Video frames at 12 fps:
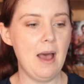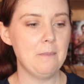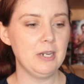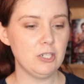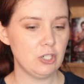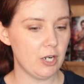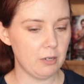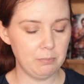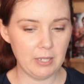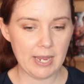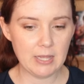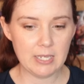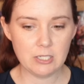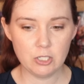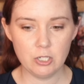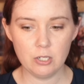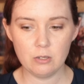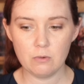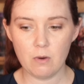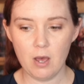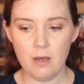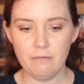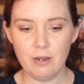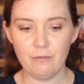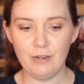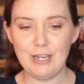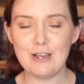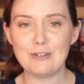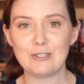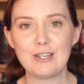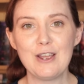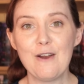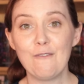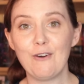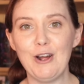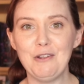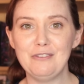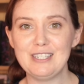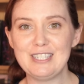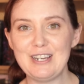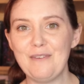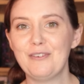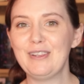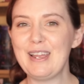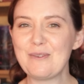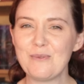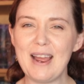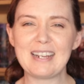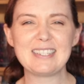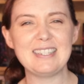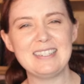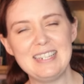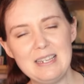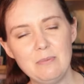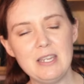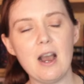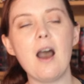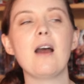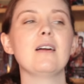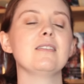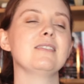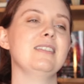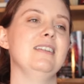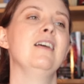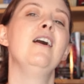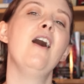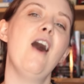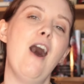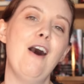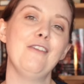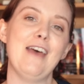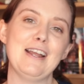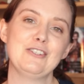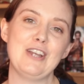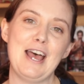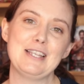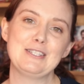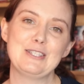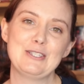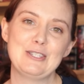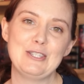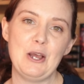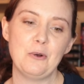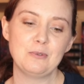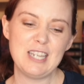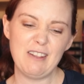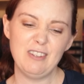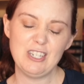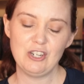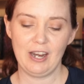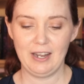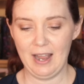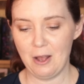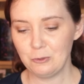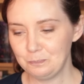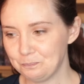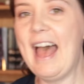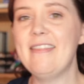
I'm gonna start a playlist too of their videos for all of this stuff, for like recs and TBRs and all that jazz. So definitely check it out.